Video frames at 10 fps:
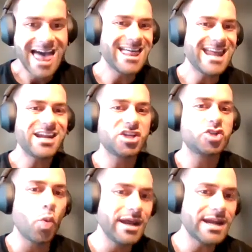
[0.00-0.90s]
Then in a
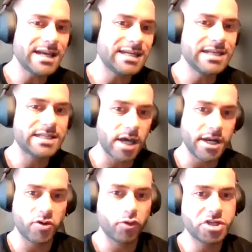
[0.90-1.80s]
2019
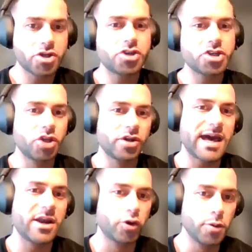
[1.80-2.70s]
study, researchers
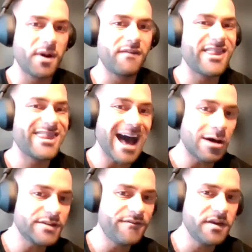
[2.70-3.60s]
looked at a group of
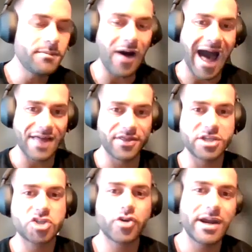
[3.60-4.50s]
1,000 female
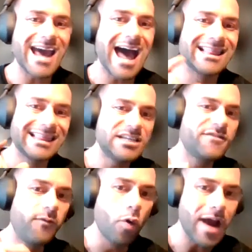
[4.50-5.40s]
athletes training at
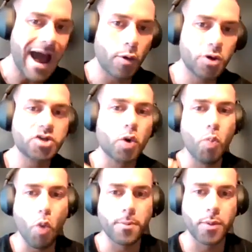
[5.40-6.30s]
least 4 hours or
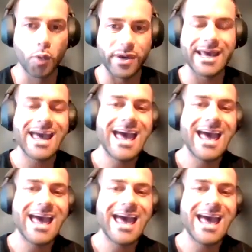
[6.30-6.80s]
more per week